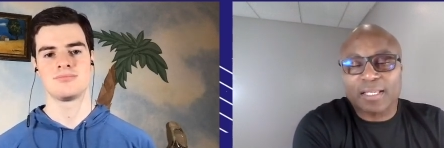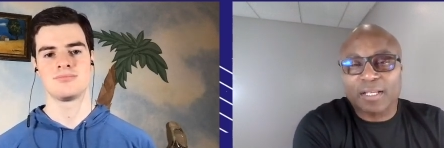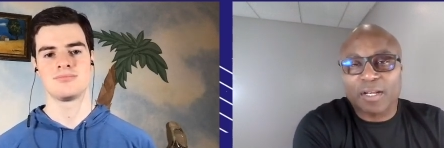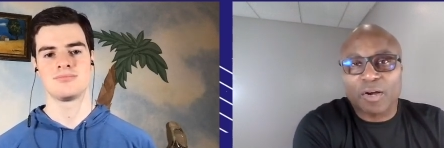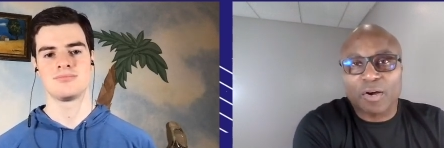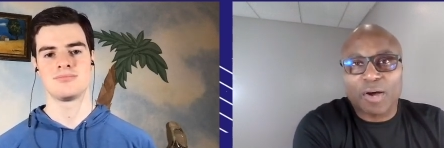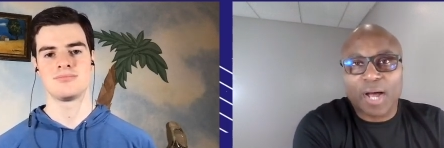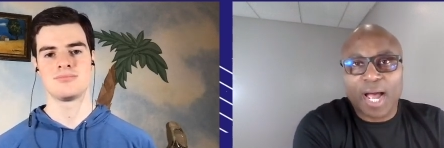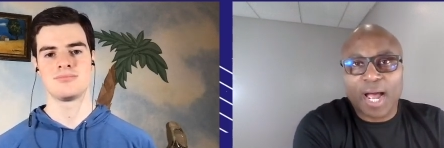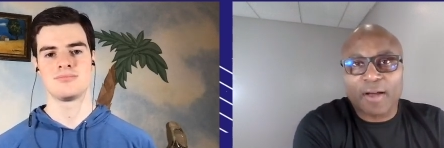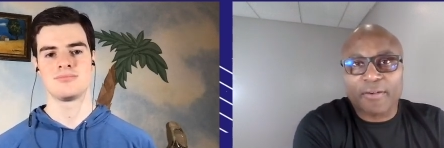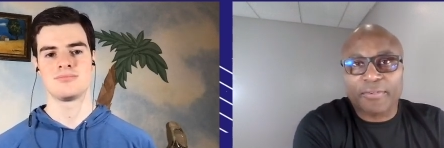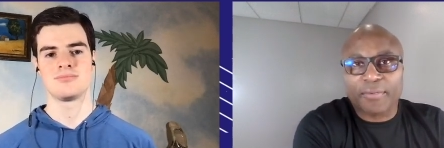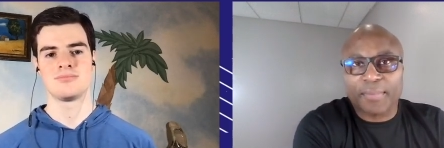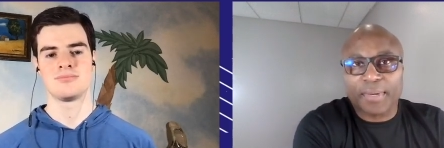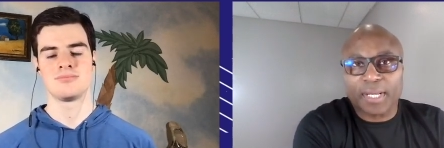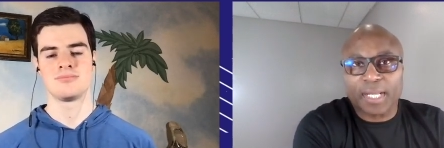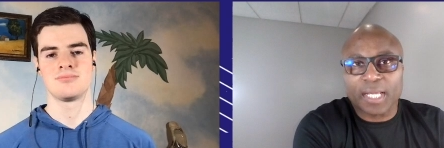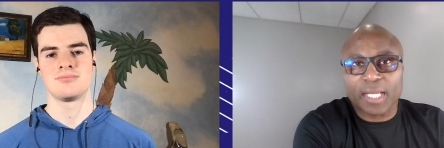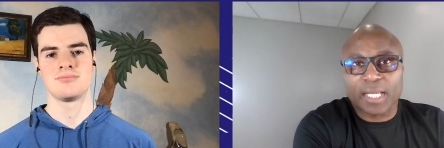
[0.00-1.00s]
Speaker 1: You know, however
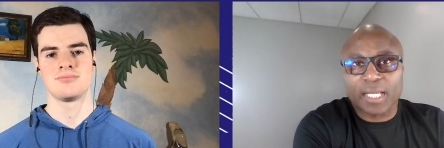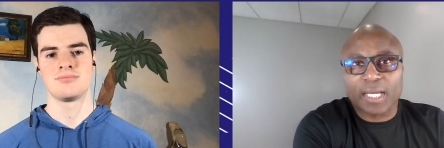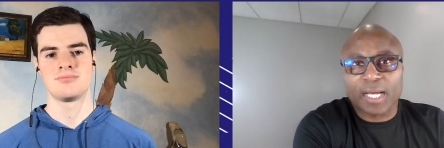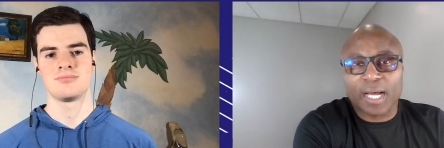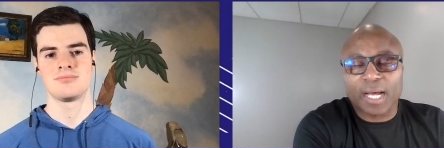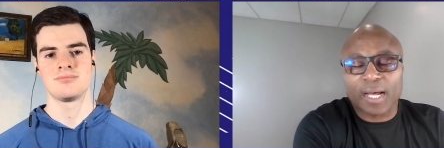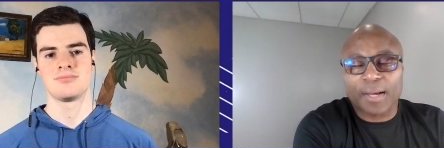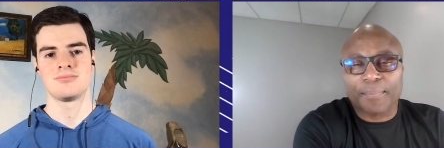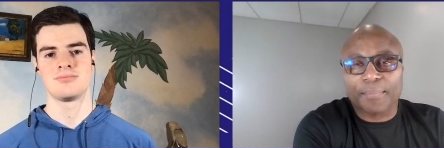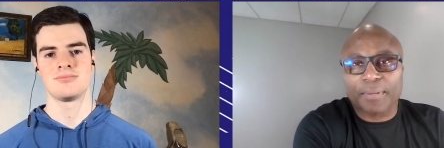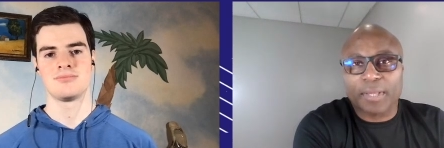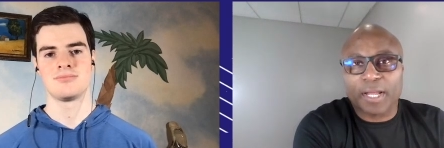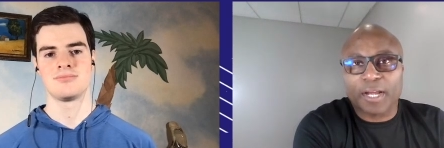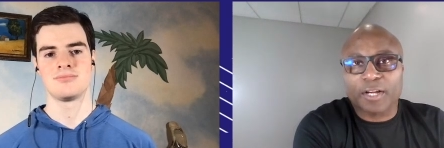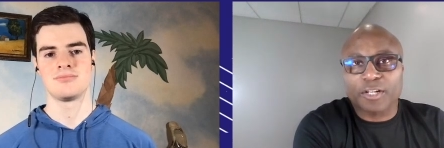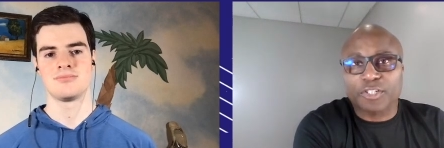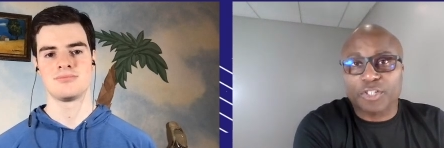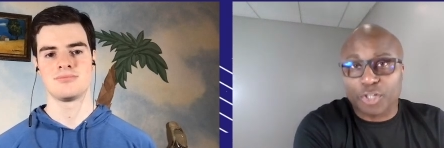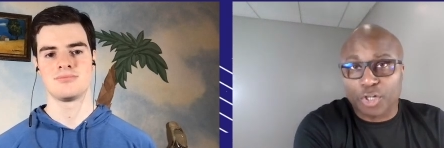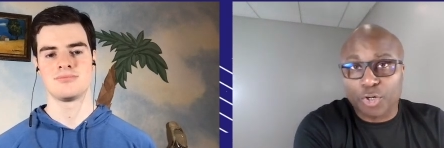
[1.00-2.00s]
many um,
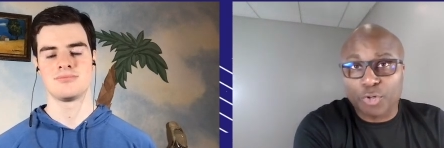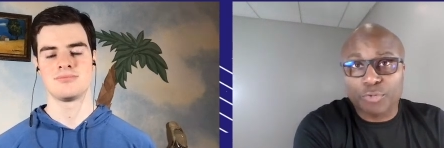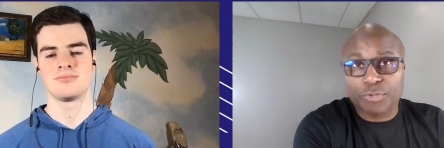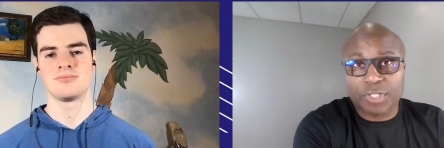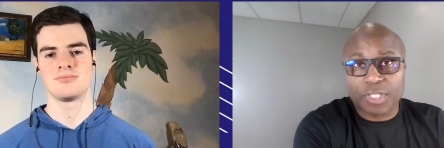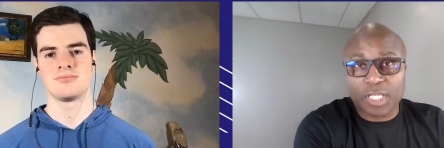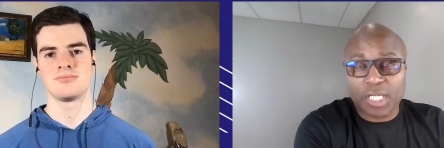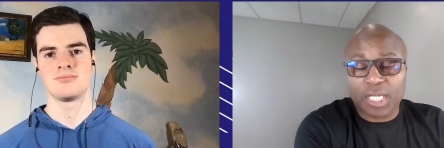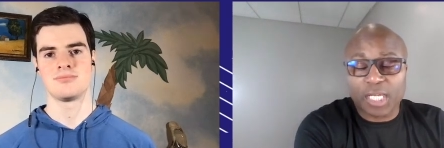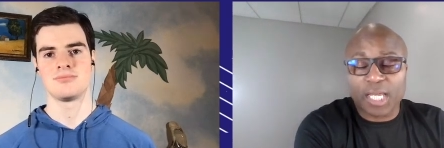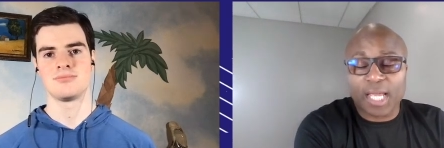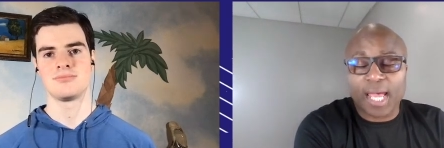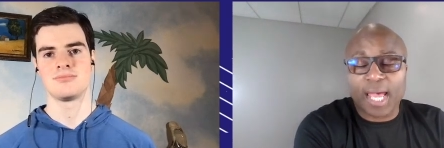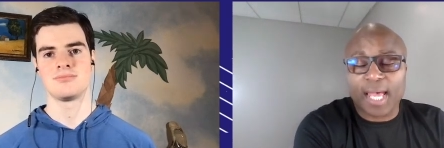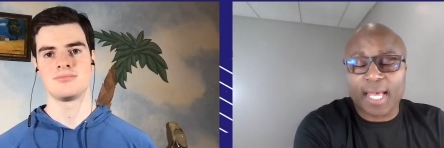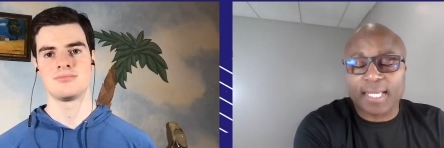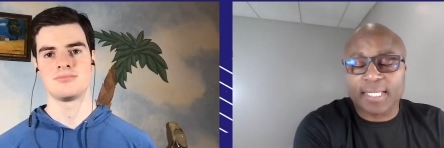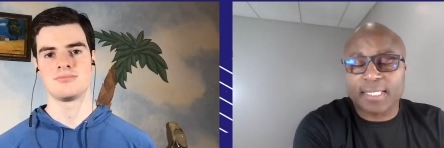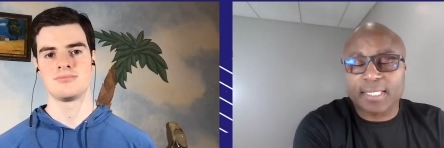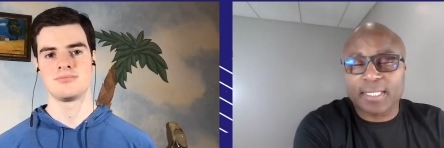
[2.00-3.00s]
players you see
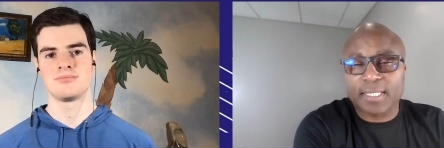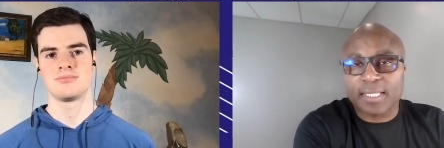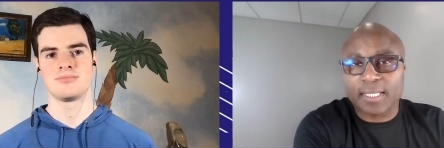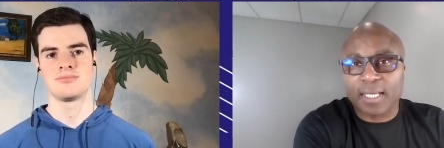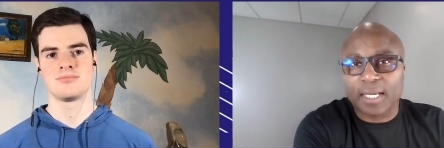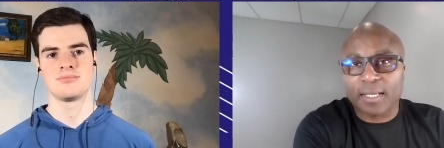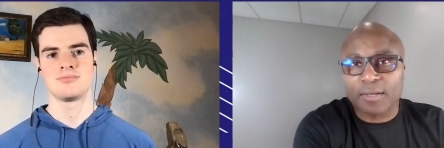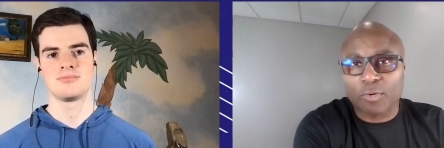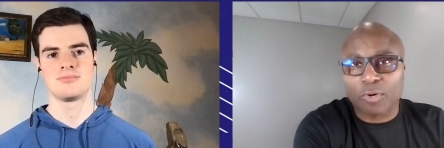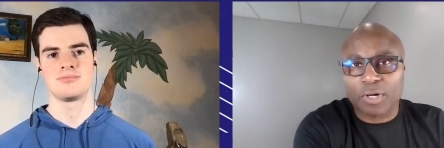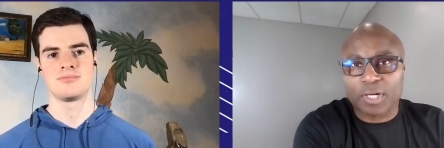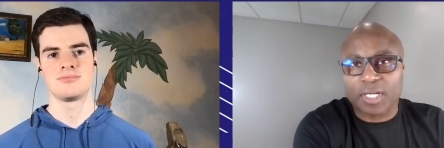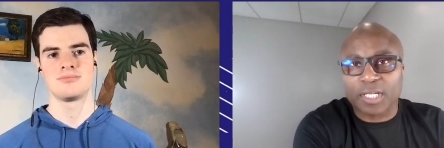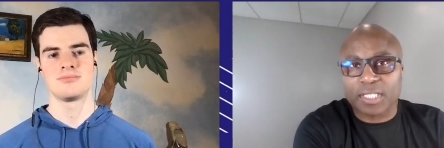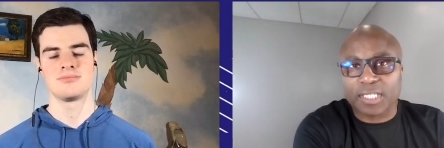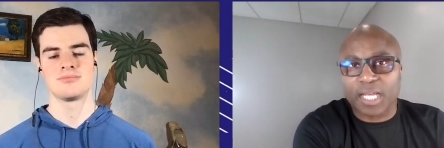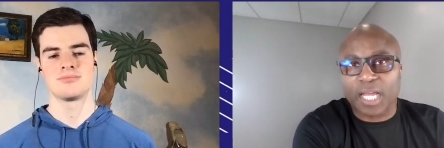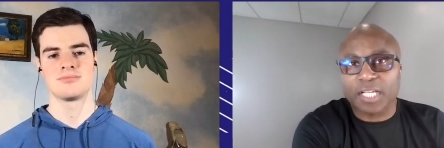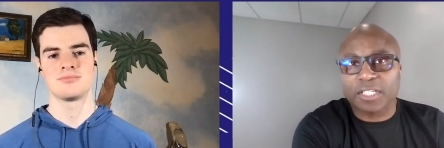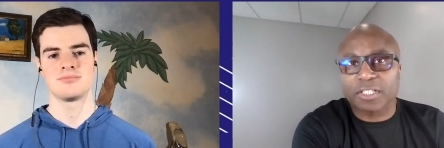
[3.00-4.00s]
as an
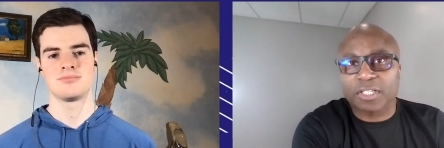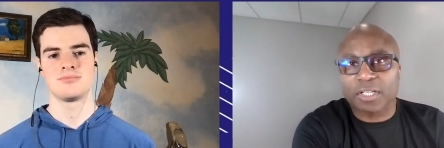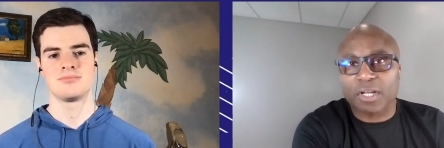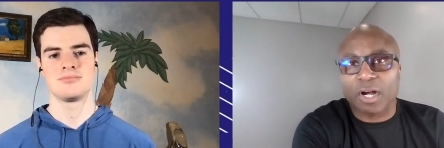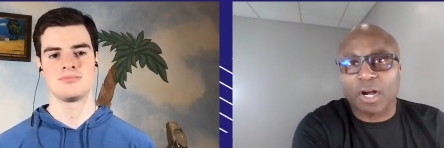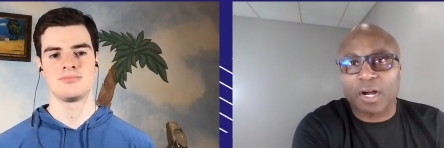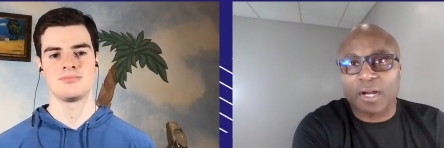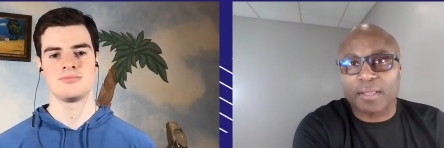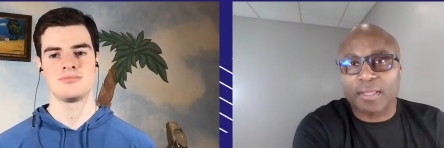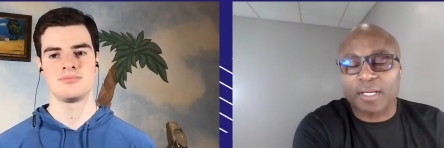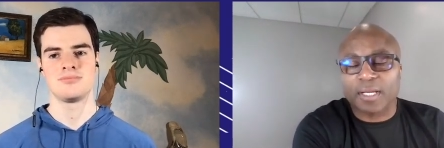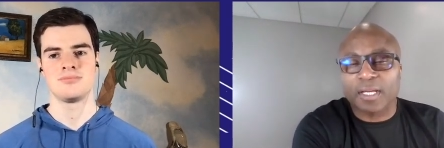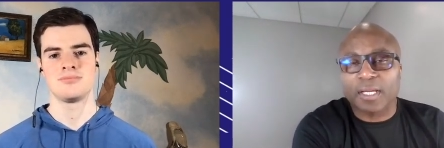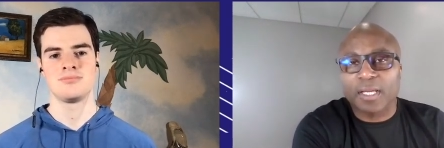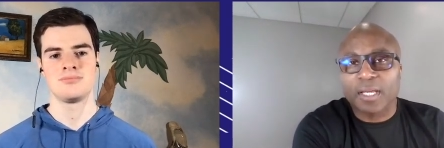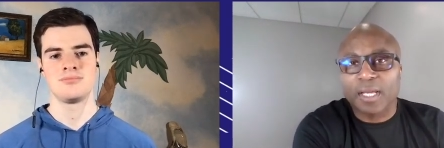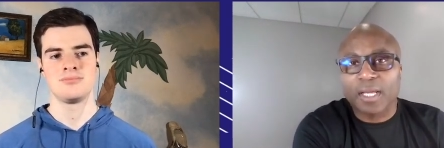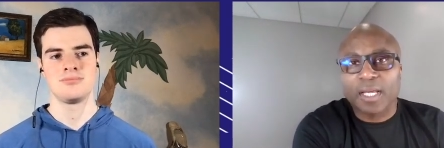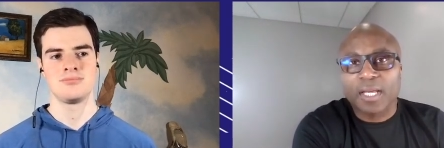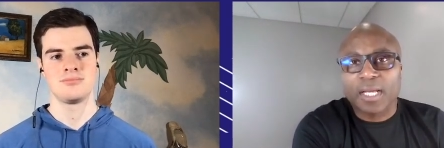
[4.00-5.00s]
organization are the
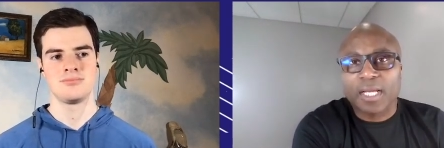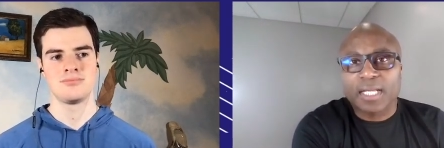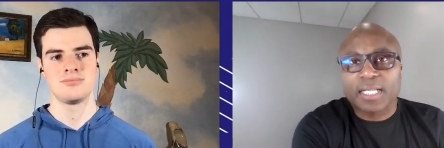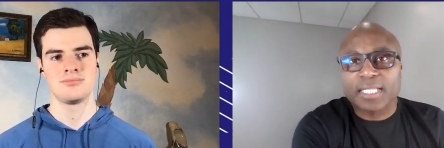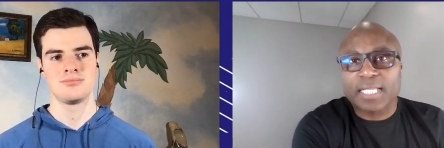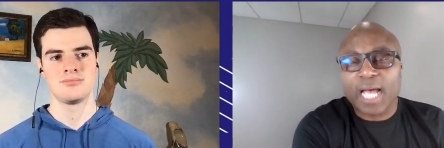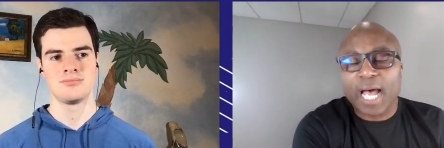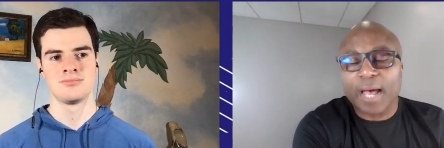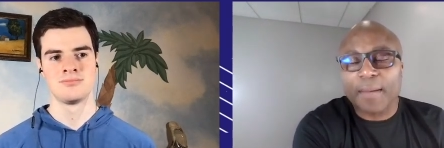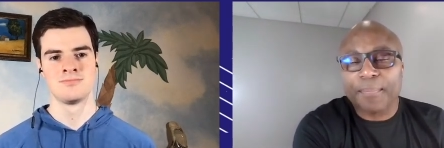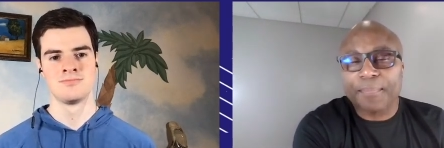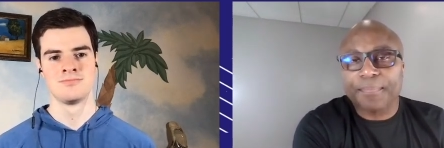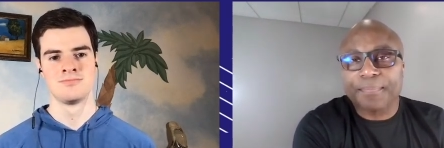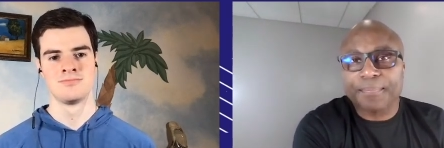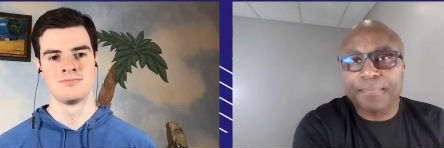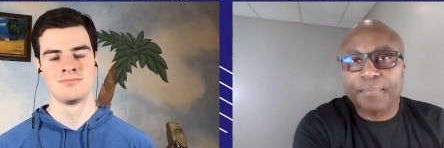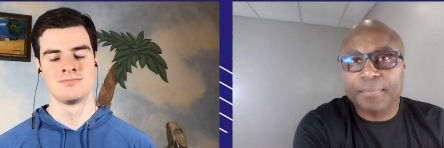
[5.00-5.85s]
top,